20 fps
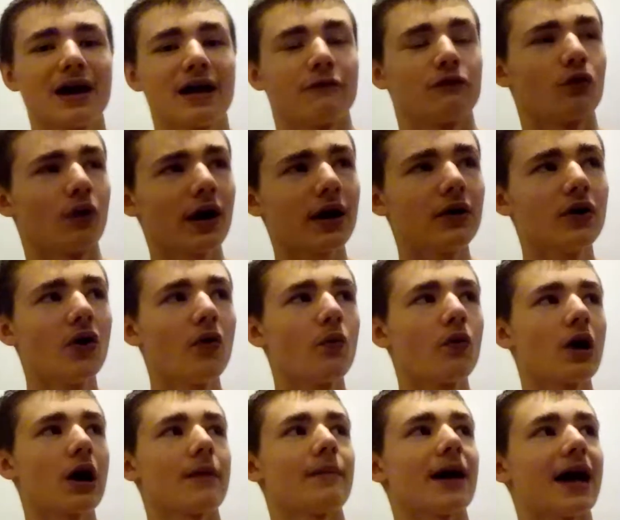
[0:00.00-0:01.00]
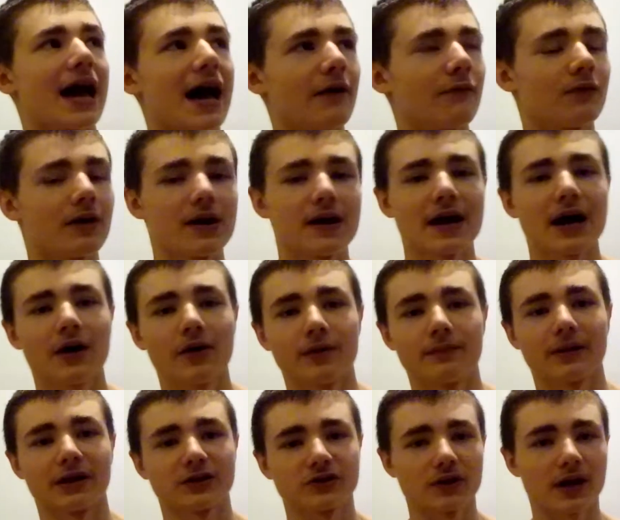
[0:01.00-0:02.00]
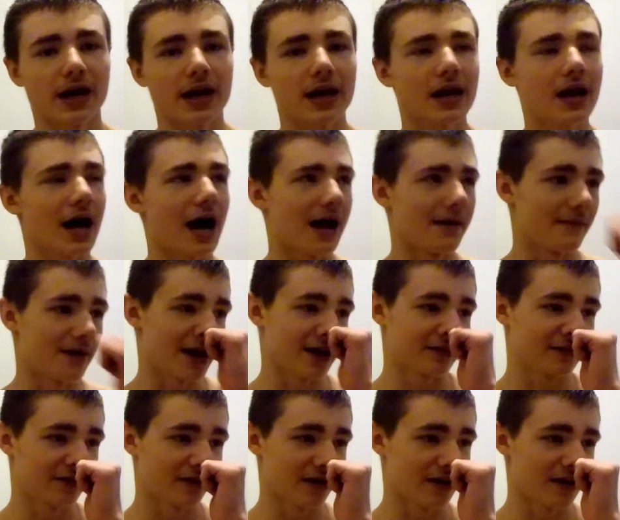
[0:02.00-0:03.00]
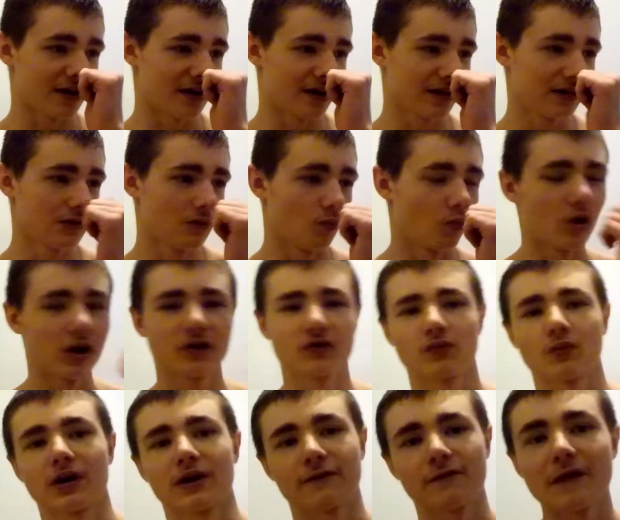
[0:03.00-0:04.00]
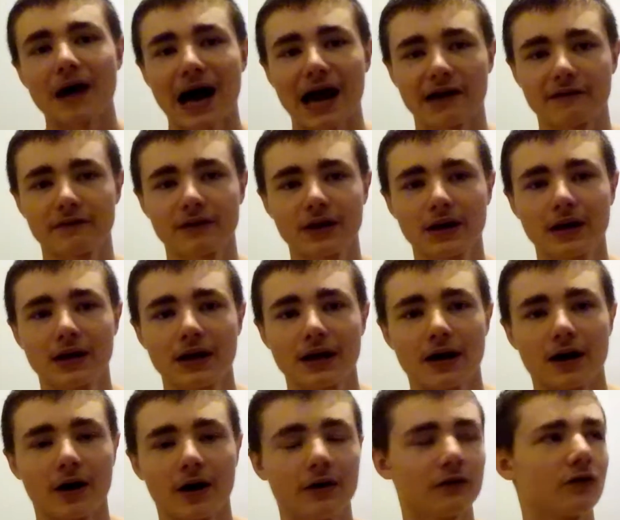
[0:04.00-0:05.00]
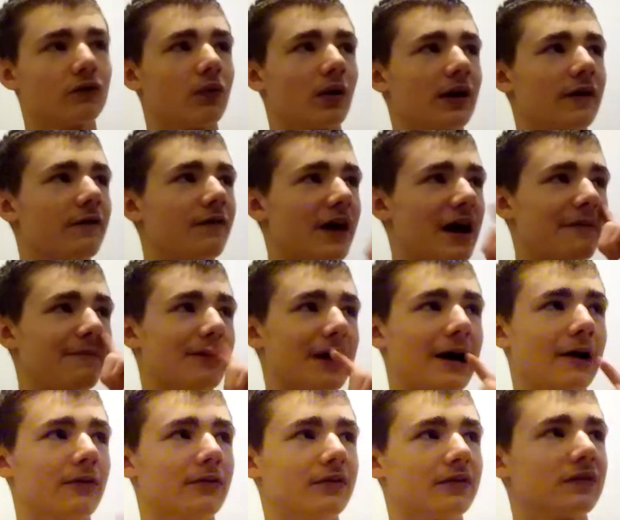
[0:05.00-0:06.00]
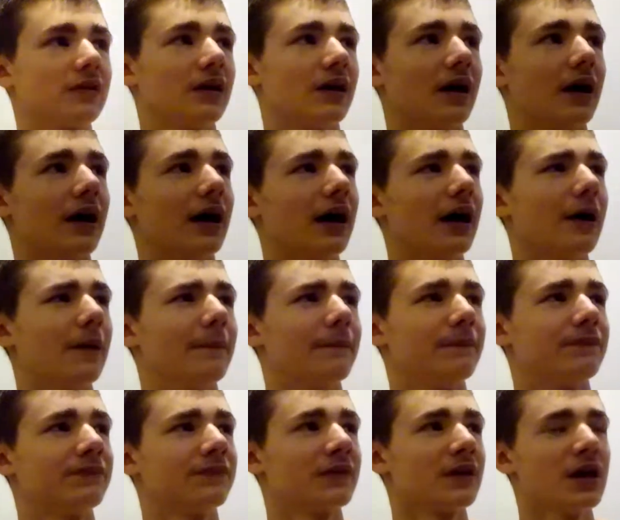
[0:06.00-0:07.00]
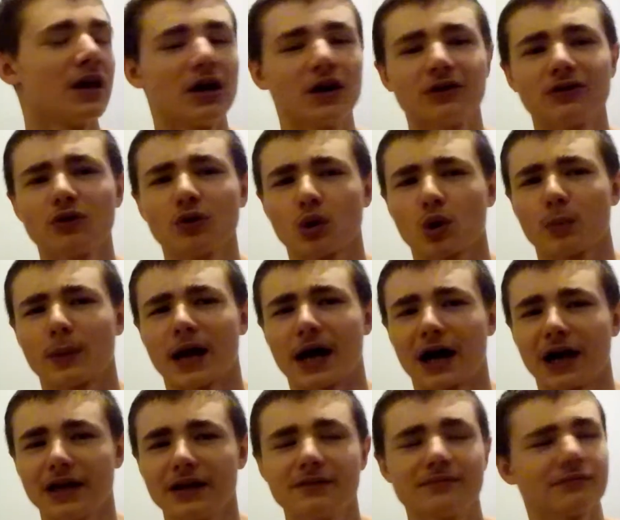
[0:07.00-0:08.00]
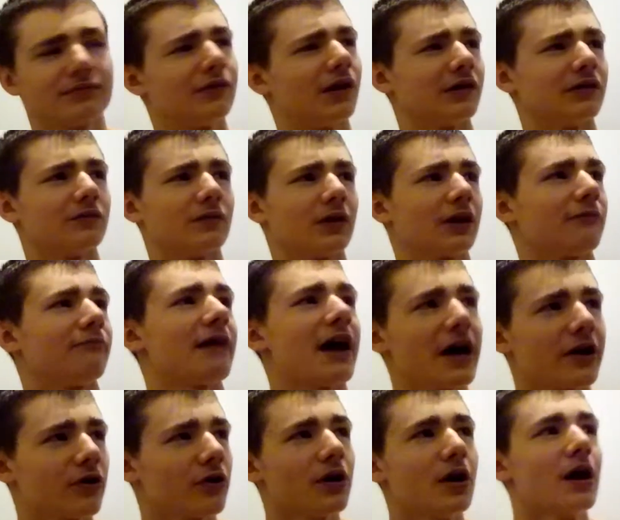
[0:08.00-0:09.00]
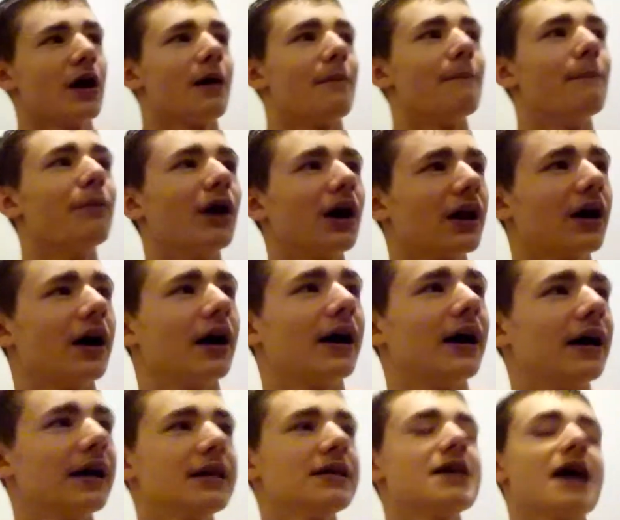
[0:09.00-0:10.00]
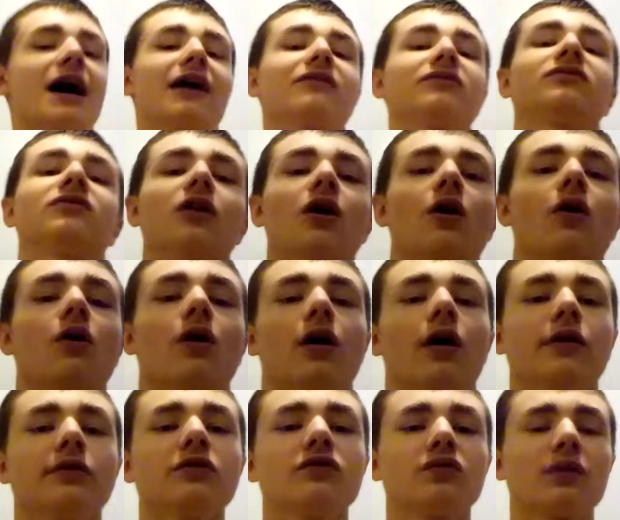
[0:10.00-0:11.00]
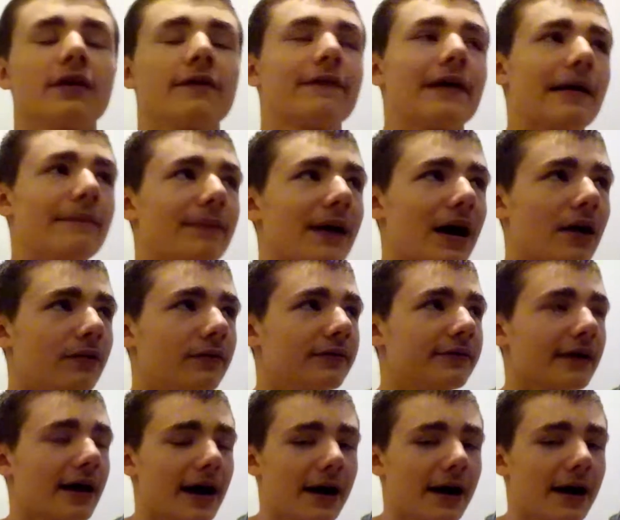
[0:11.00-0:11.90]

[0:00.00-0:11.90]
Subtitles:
If you want to know where I'm at right now in my training, I'm at 125, 125 pounds. Don't know my height, doesn't really matter. But yeah, so 125 pounds.